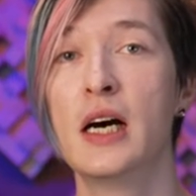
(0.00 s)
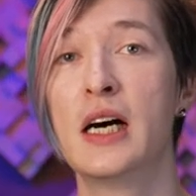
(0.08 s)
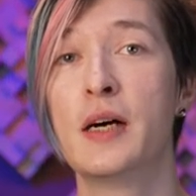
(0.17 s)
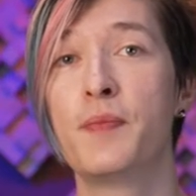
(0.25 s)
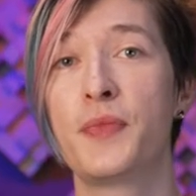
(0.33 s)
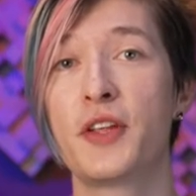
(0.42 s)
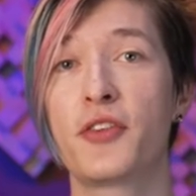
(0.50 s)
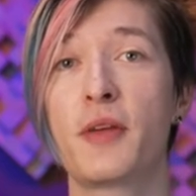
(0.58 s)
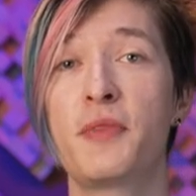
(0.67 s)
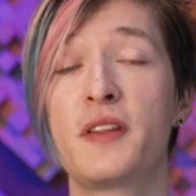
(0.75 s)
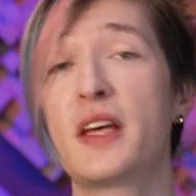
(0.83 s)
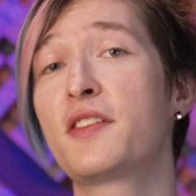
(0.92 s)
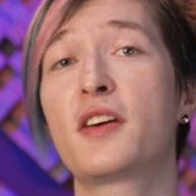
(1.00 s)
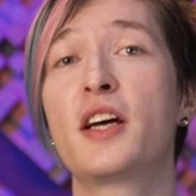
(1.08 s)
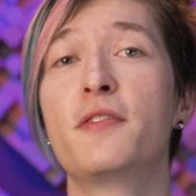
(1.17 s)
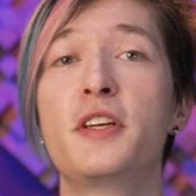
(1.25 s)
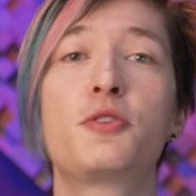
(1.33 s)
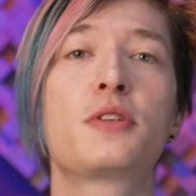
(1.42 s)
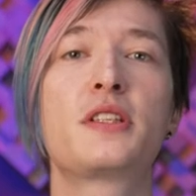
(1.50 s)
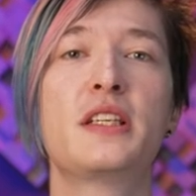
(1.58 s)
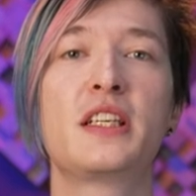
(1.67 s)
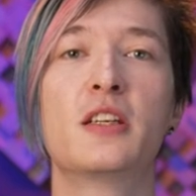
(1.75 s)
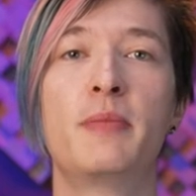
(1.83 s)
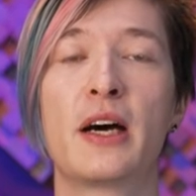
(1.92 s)
um, something that's kind of
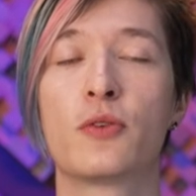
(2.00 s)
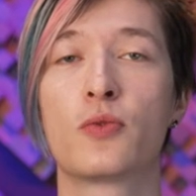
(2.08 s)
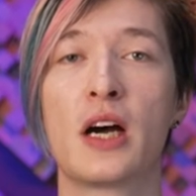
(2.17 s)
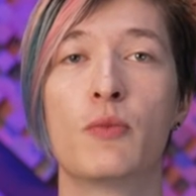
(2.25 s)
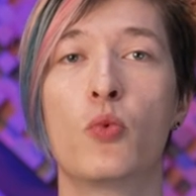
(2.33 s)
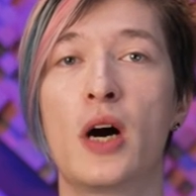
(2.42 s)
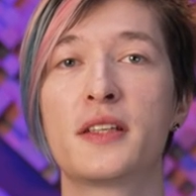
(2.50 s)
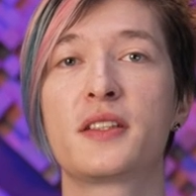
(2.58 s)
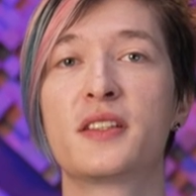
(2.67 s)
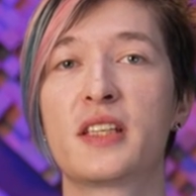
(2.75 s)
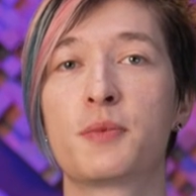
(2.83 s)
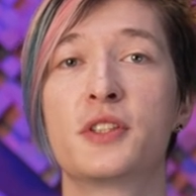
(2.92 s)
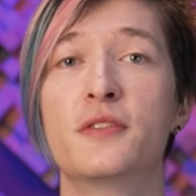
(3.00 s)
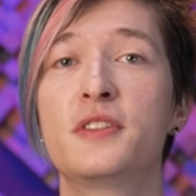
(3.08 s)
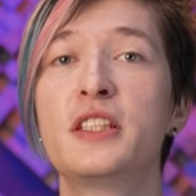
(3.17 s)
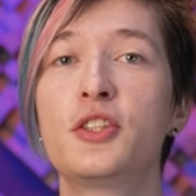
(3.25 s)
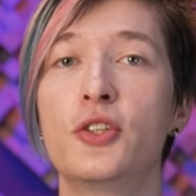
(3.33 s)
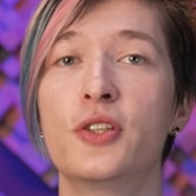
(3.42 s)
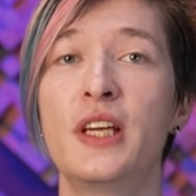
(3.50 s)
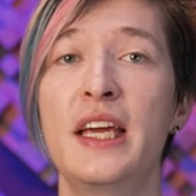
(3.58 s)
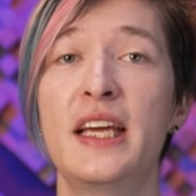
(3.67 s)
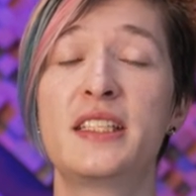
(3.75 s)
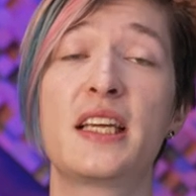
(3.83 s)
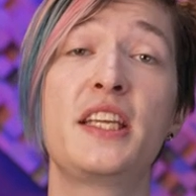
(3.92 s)
interesting about Rob Watts' conception of digital
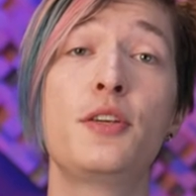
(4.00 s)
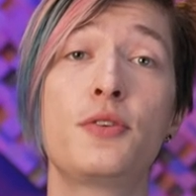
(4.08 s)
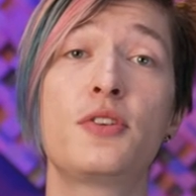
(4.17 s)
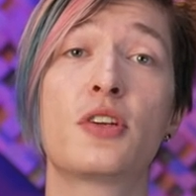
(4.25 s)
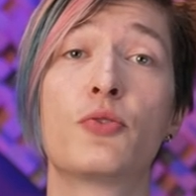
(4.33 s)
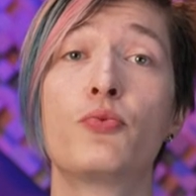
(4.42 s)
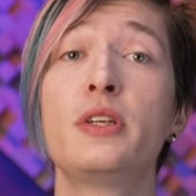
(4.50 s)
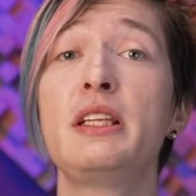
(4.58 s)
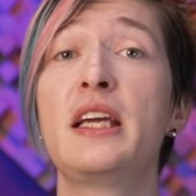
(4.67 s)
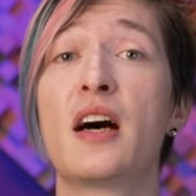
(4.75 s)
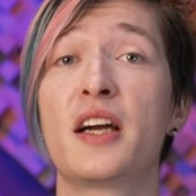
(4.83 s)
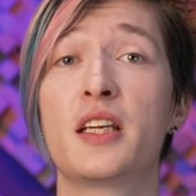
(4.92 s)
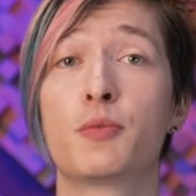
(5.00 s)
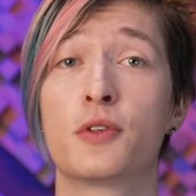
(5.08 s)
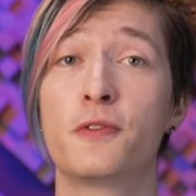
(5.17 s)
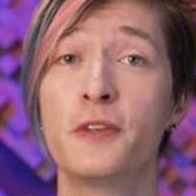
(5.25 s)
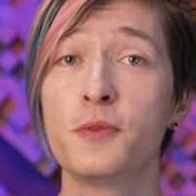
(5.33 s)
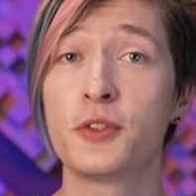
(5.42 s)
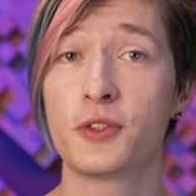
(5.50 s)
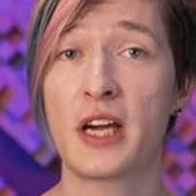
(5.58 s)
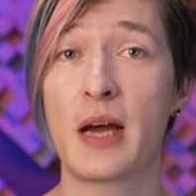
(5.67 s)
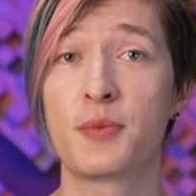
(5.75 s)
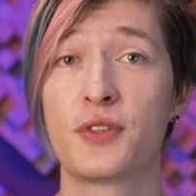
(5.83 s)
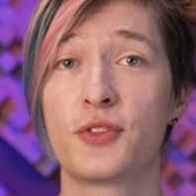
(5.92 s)
is that he uses a really high number of filter
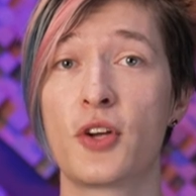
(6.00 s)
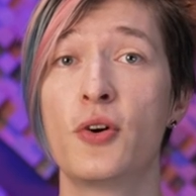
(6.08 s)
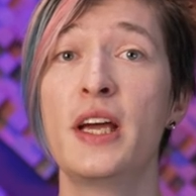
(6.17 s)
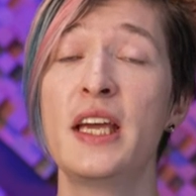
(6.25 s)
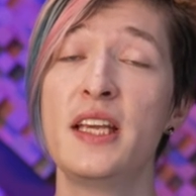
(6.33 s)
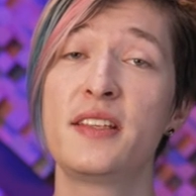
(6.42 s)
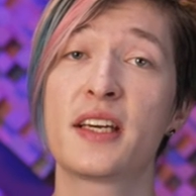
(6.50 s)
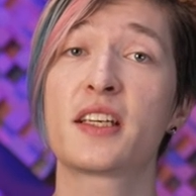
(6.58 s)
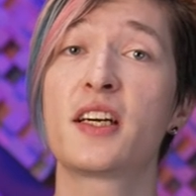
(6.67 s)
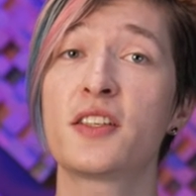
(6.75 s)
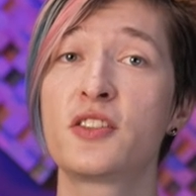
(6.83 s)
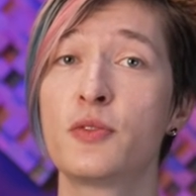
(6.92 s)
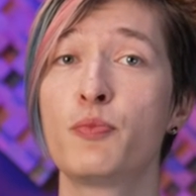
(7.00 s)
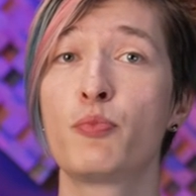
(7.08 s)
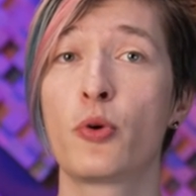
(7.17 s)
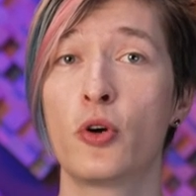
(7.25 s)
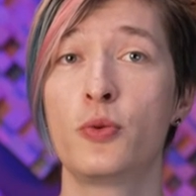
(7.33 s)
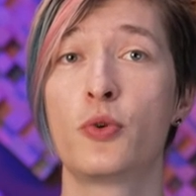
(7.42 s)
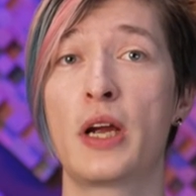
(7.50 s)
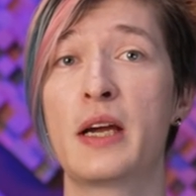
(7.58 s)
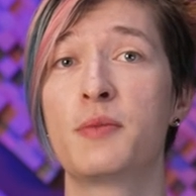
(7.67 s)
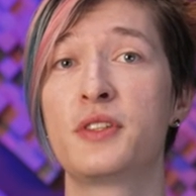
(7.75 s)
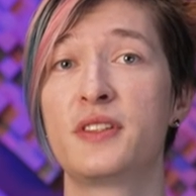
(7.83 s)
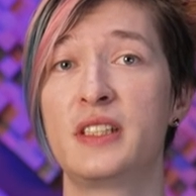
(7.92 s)
taps. So he's got a custom
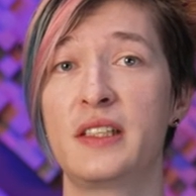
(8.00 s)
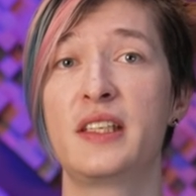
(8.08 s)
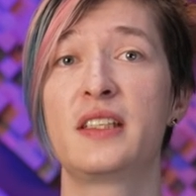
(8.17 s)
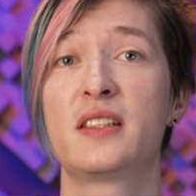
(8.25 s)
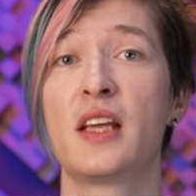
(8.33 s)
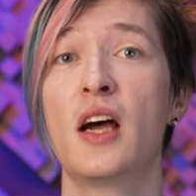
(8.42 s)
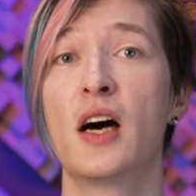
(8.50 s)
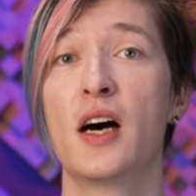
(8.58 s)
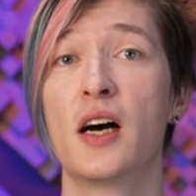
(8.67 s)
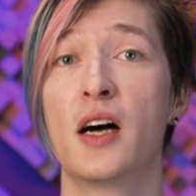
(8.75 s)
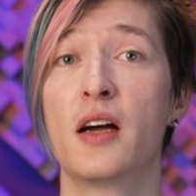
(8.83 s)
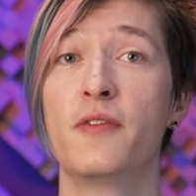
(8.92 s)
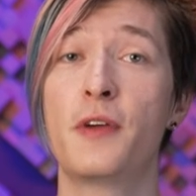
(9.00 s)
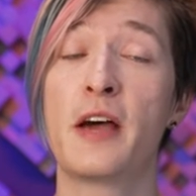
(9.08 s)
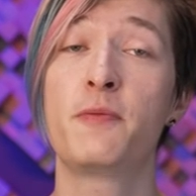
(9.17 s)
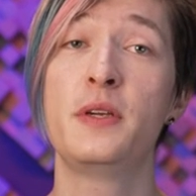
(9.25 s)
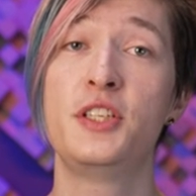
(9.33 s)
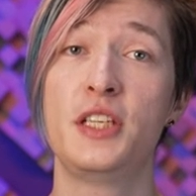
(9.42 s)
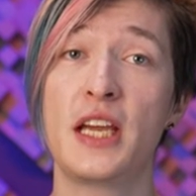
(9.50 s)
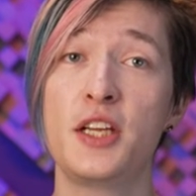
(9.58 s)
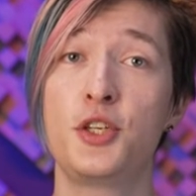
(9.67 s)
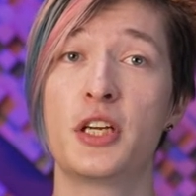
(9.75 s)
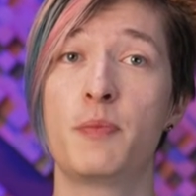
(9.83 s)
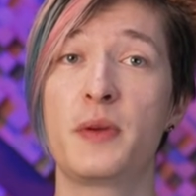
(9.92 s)
programmed Xilinx uh,
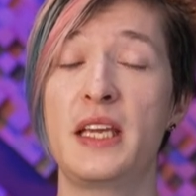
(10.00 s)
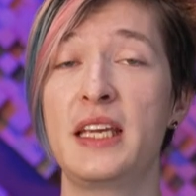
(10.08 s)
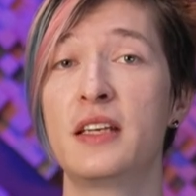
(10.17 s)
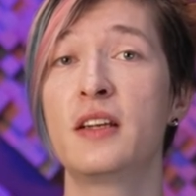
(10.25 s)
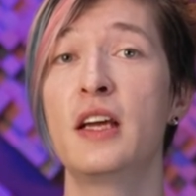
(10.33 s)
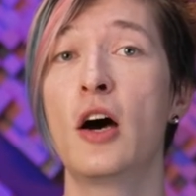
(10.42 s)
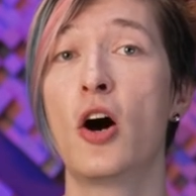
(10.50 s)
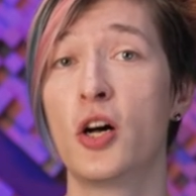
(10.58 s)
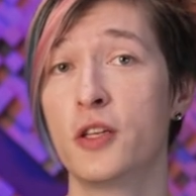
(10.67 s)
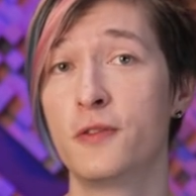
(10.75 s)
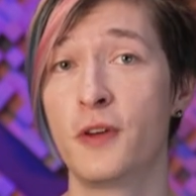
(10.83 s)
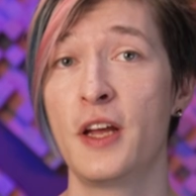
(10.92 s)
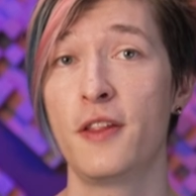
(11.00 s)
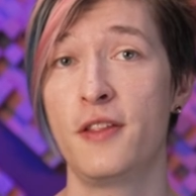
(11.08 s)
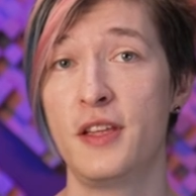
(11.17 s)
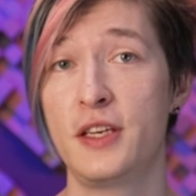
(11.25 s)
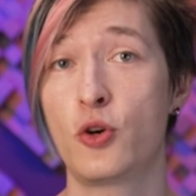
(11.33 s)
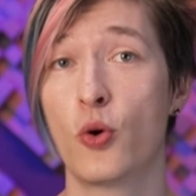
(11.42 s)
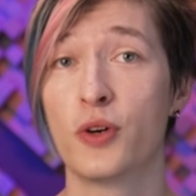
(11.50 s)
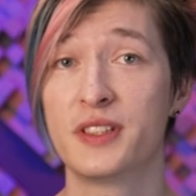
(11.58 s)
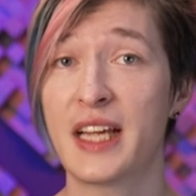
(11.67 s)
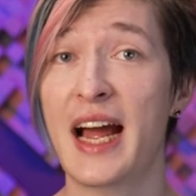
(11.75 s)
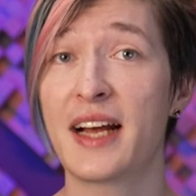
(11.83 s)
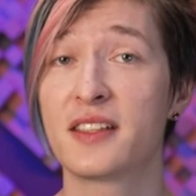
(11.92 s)
FPGA chip in all of the
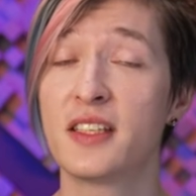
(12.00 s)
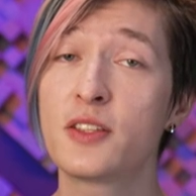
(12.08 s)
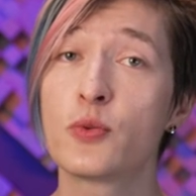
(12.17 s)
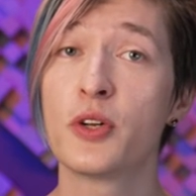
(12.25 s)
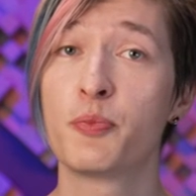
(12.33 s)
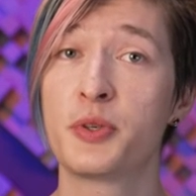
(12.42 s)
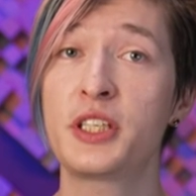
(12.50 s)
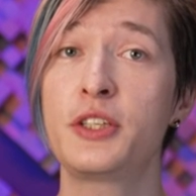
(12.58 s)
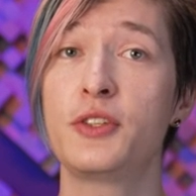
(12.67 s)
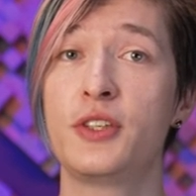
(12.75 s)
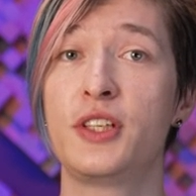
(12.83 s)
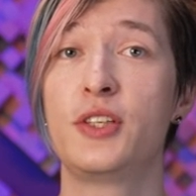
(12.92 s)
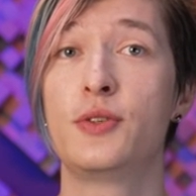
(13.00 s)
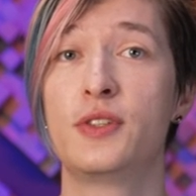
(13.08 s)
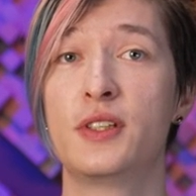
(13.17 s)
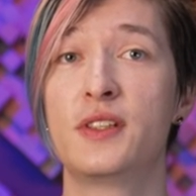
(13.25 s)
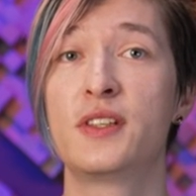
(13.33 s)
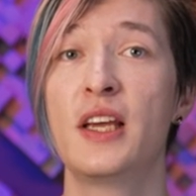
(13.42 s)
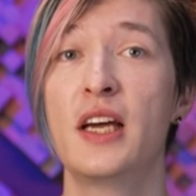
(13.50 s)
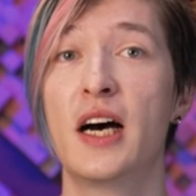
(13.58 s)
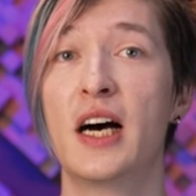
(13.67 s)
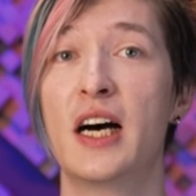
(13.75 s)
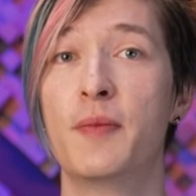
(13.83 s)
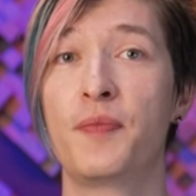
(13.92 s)
Chord DACs. This one particularly uses,
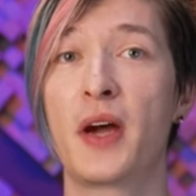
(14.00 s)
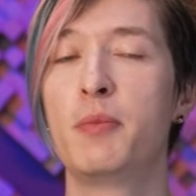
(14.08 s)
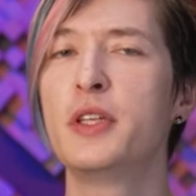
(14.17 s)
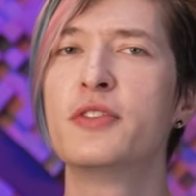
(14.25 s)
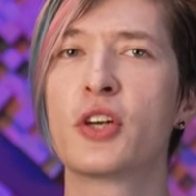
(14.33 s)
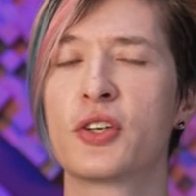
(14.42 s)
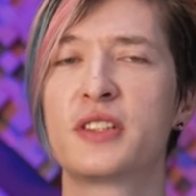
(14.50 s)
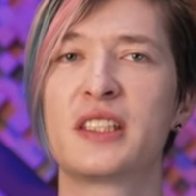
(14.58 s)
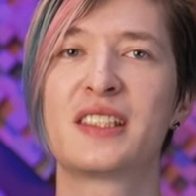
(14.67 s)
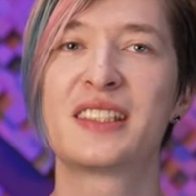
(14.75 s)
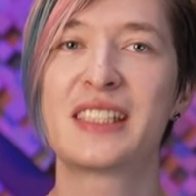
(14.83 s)
um, I believe, an Artix